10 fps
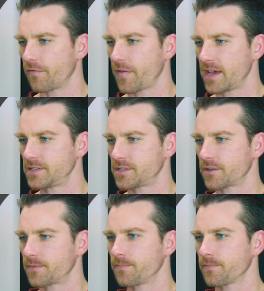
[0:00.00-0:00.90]

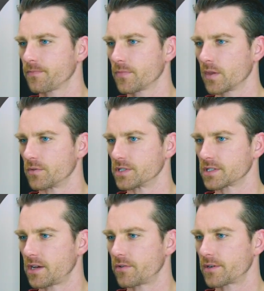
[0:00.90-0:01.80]
faster or
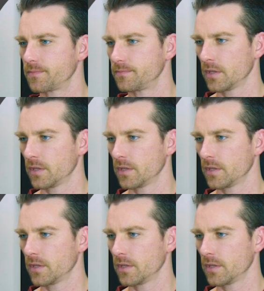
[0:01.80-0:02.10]
slower.